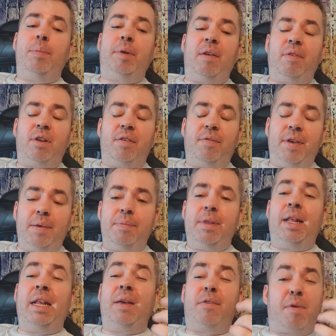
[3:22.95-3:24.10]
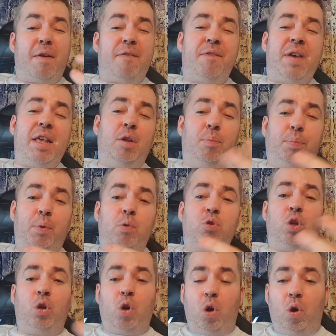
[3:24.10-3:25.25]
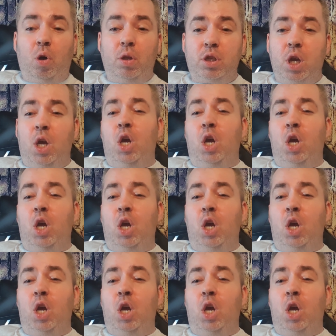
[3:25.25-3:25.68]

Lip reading: give it a vape, and then I'll give you my final pros and cons